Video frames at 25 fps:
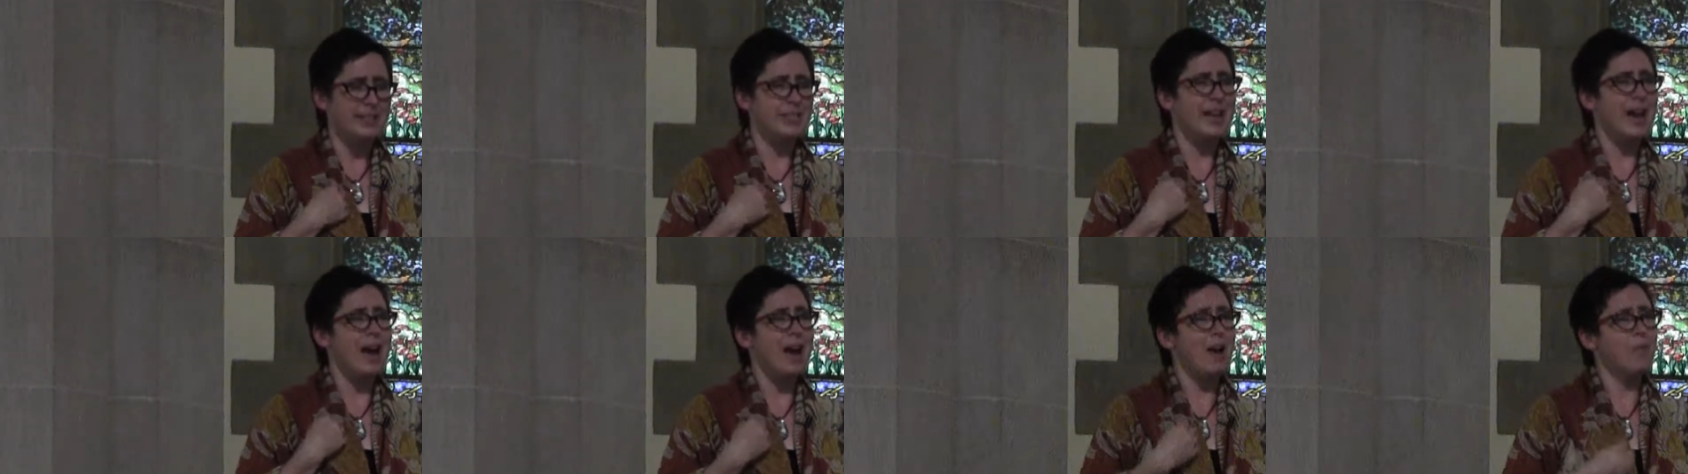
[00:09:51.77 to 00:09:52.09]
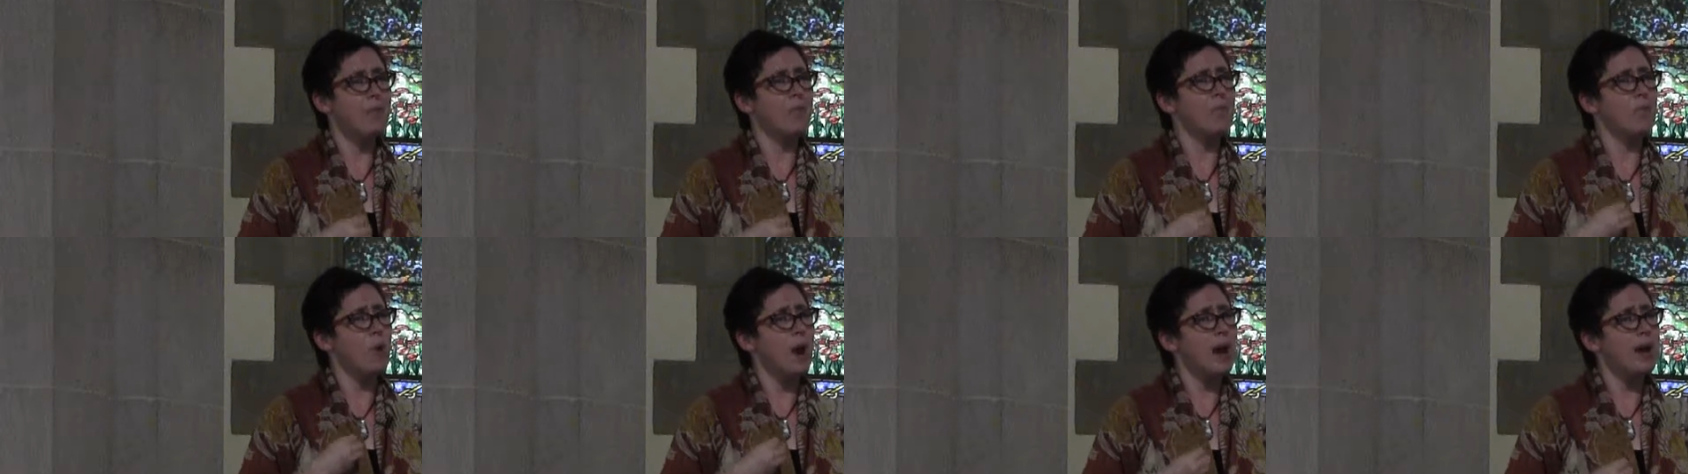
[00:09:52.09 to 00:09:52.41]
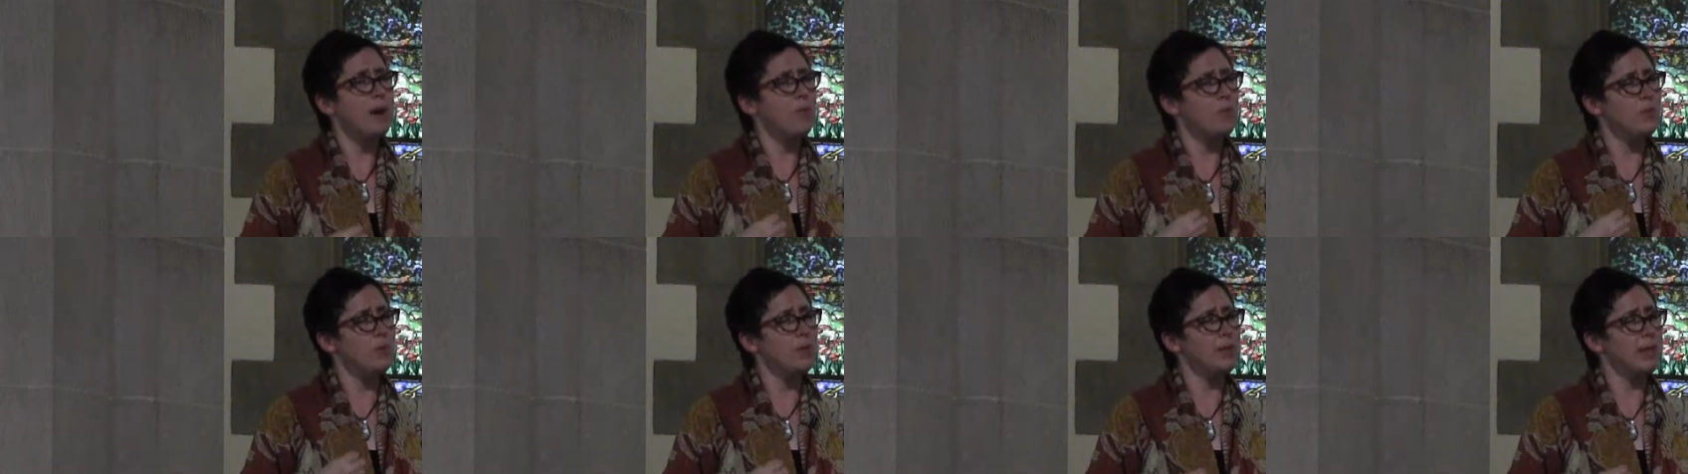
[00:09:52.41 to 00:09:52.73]
to have
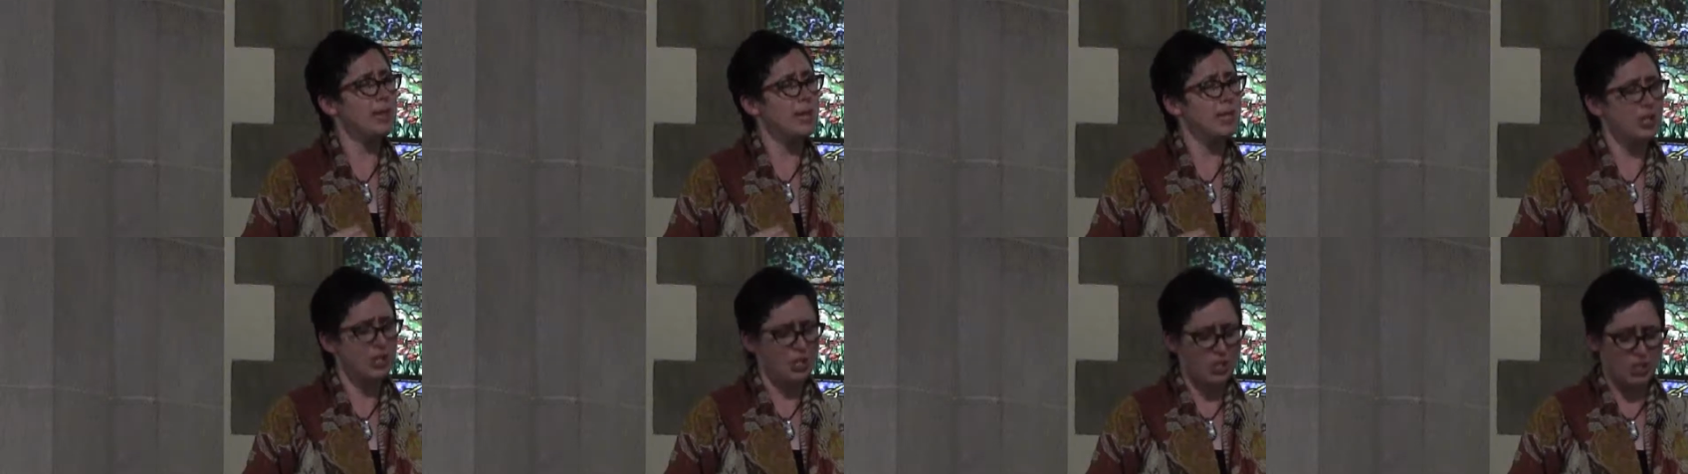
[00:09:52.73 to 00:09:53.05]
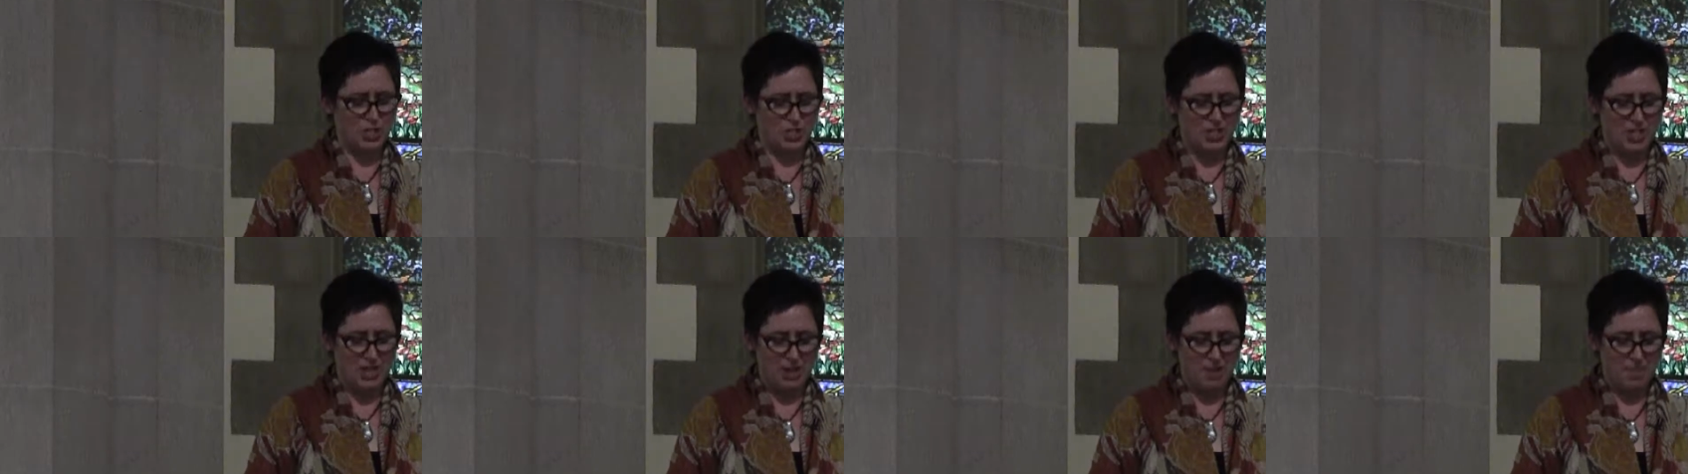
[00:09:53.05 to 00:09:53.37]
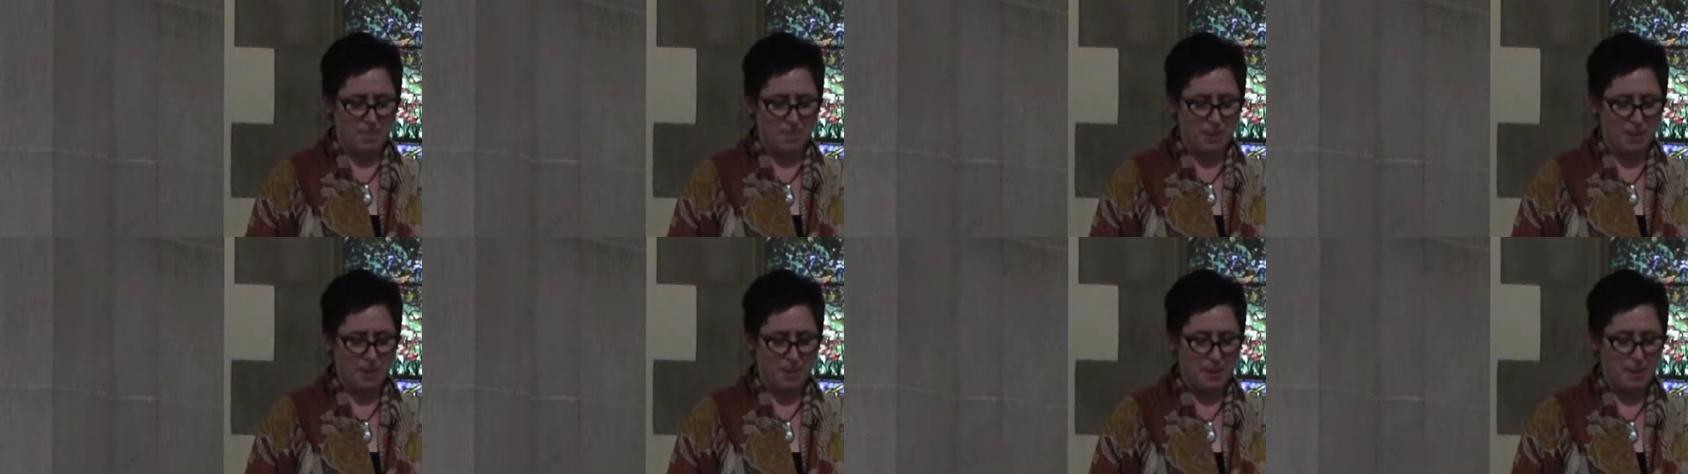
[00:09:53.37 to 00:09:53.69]
right relationship.
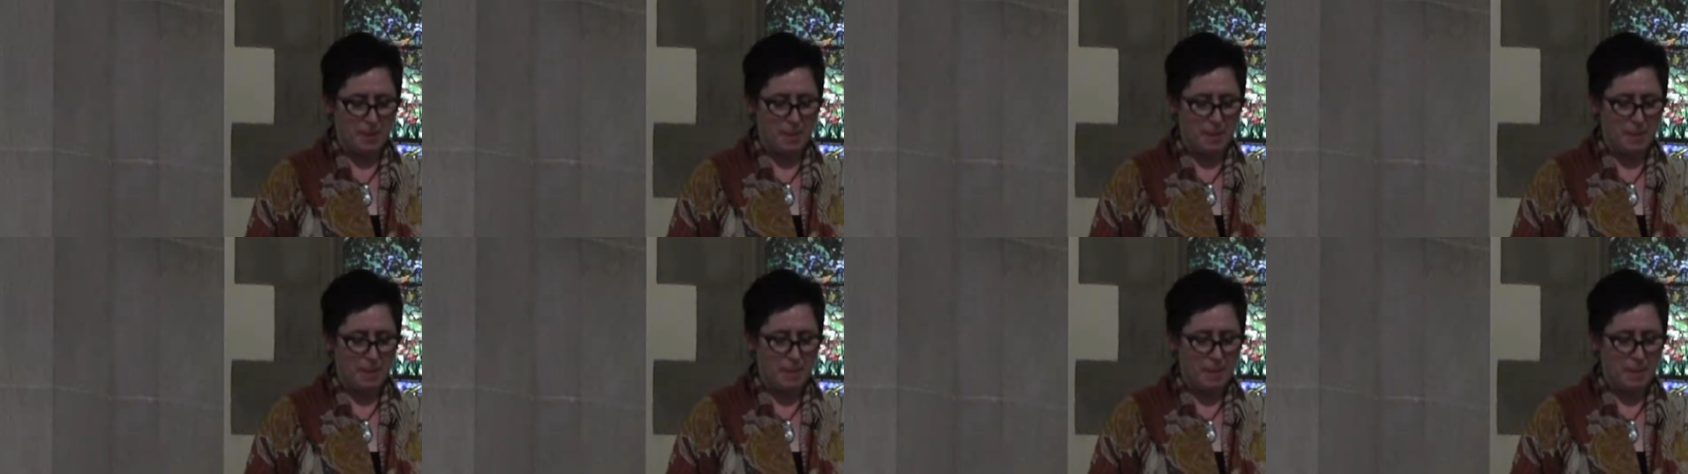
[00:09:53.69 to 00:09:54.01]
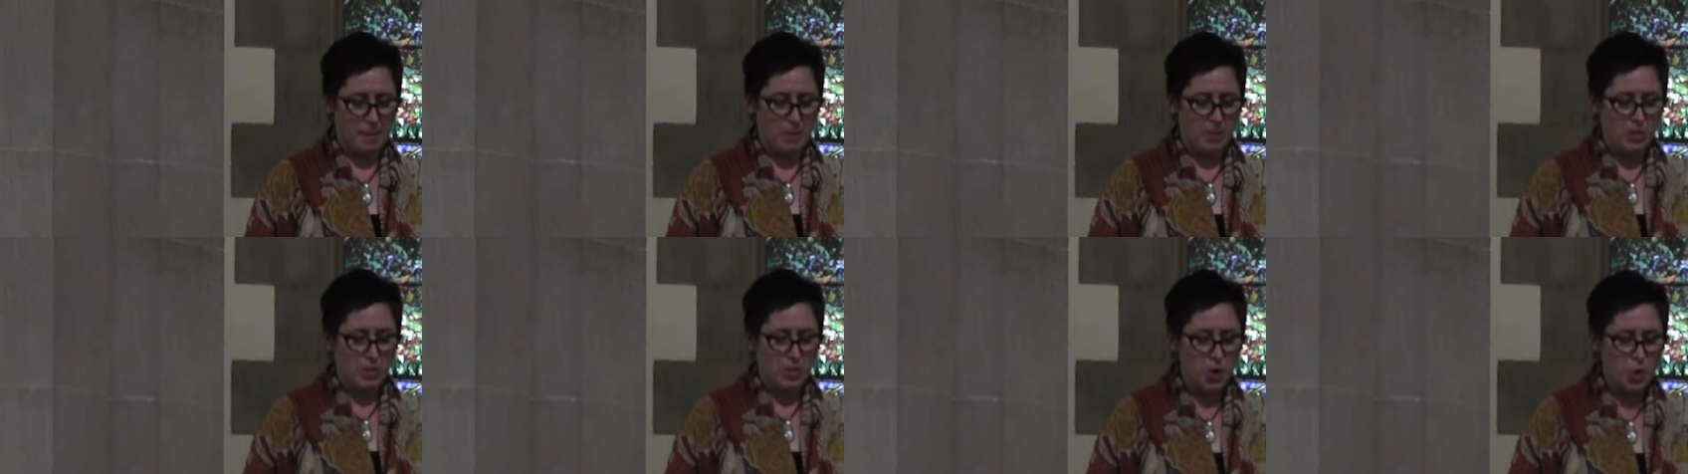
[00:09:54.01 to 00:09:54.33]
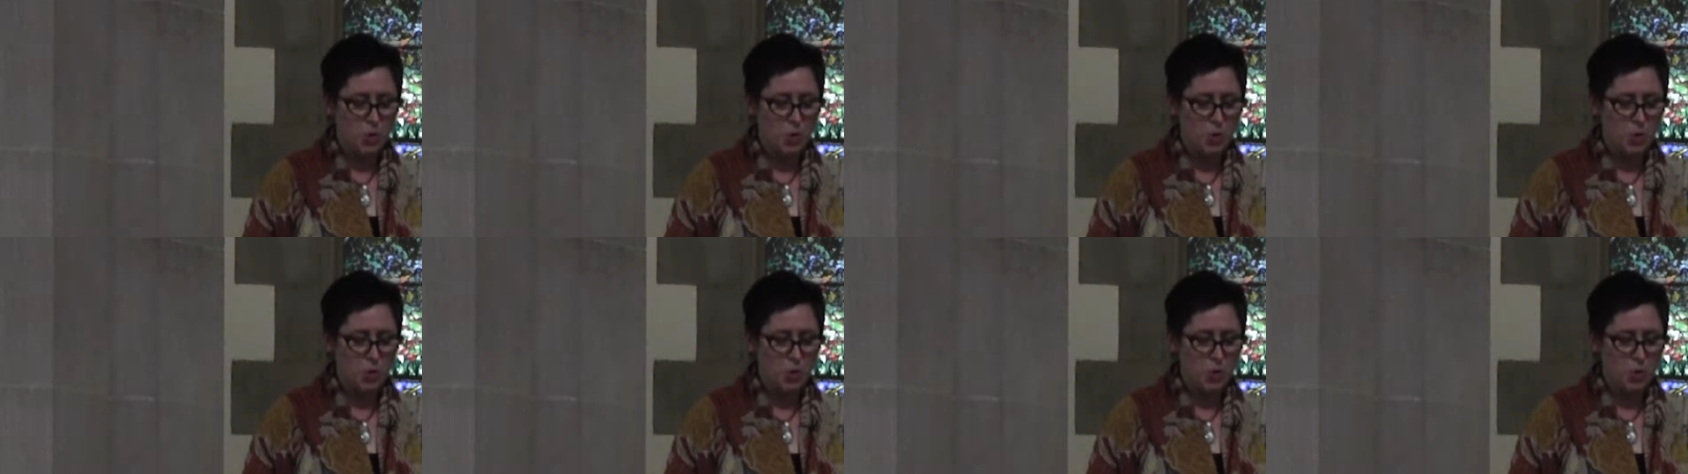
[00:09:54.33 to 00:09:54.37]
Rev